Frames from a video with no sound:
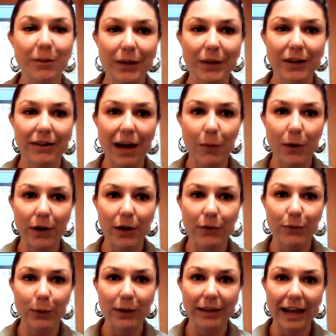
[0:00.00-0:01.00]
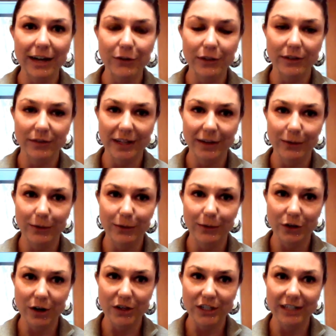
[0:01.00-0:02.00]
network for electric vehicle
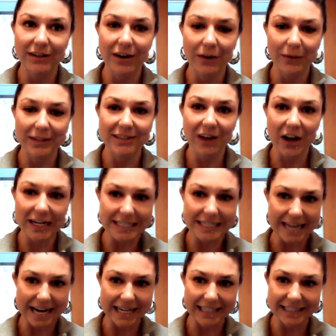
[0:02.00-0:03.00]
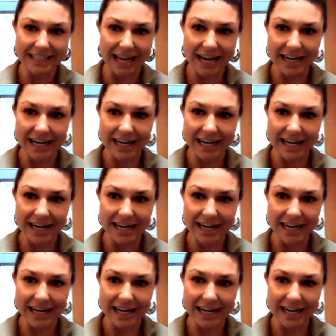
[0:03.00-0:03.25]
charging. No, it's not a dating site.